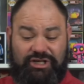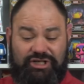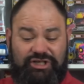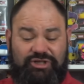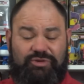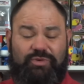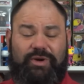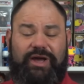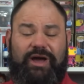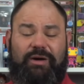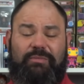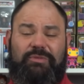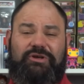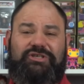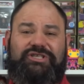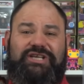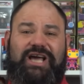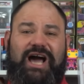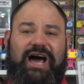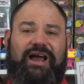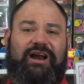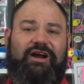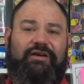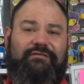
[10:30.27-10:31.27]
So we
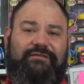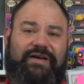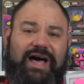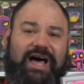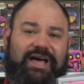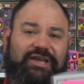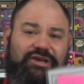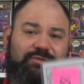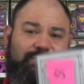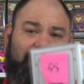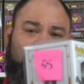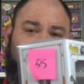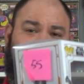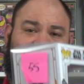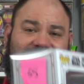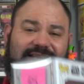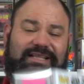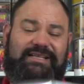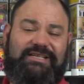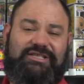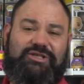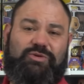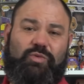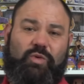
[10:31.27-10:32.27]
almost got our value back
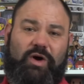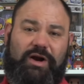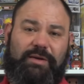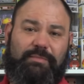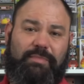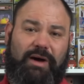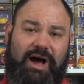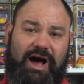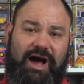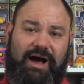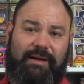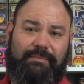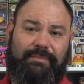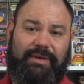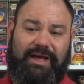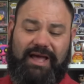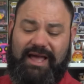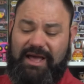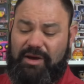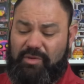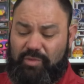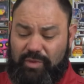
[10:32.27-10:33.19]
in this one pop.